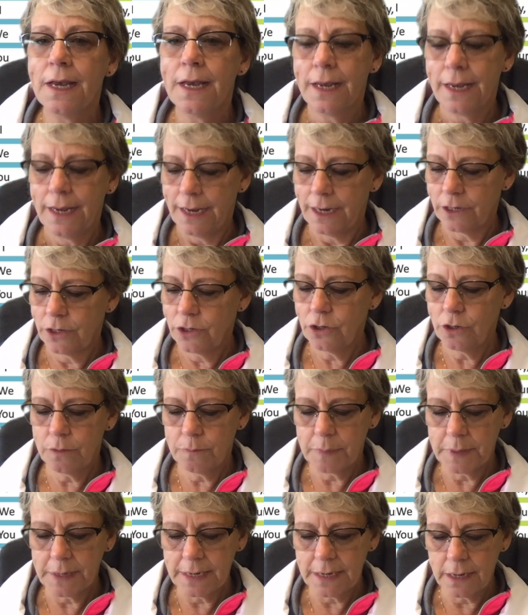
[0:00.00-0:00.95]
It could
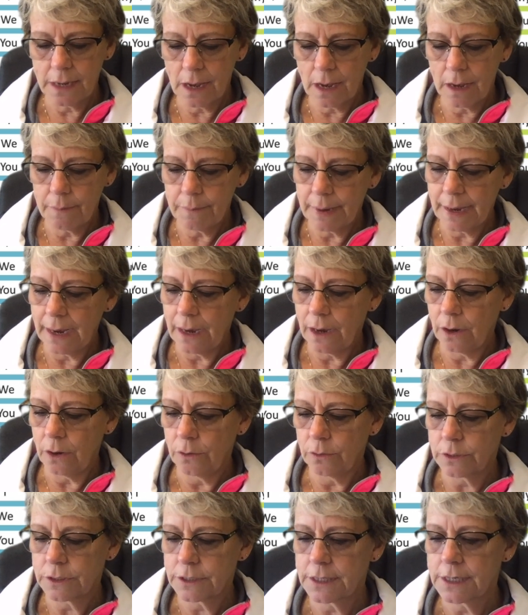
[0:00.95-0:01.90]
be
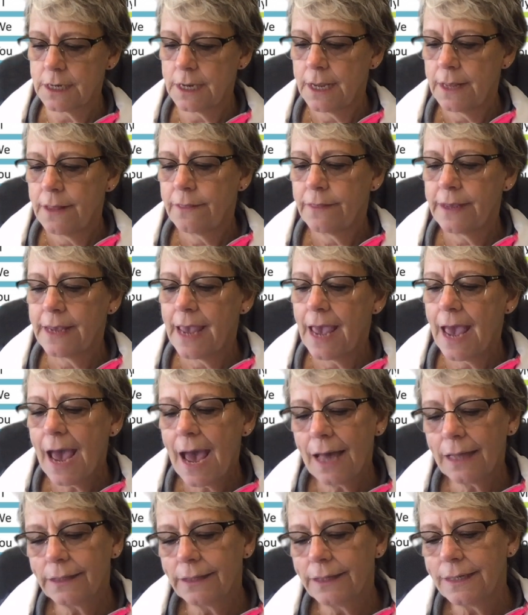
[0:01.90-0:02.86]
about the
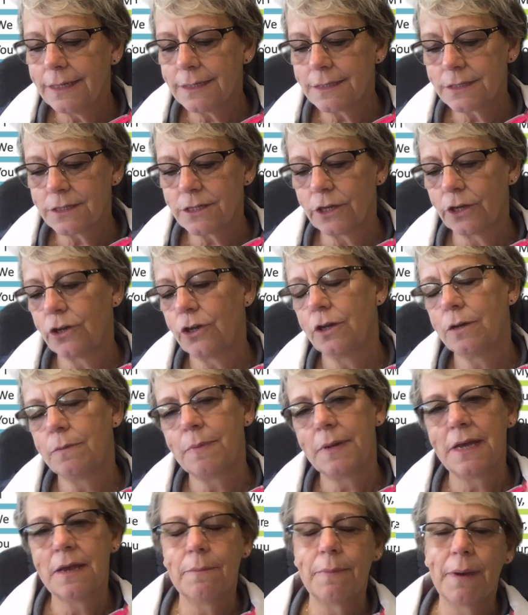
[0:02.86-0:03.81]
atlas. It could
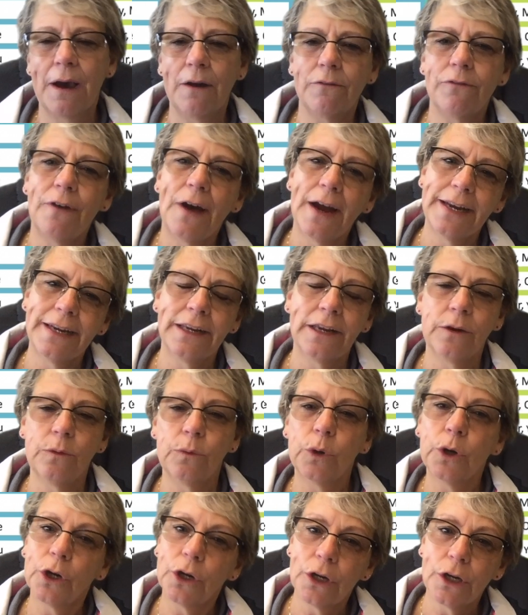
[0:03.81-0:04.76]
be about finding
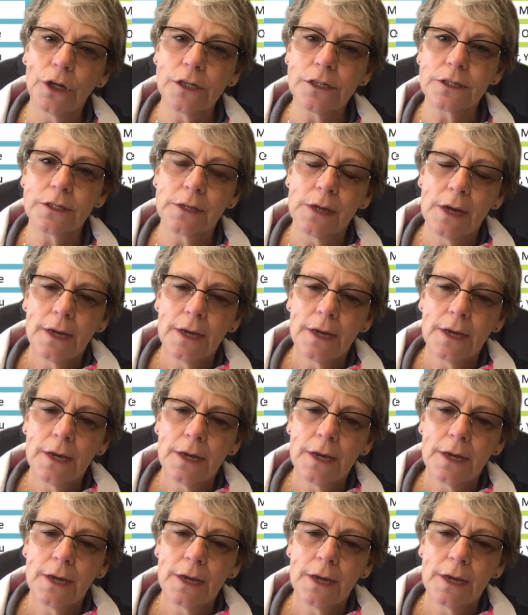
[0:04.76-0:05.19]
words.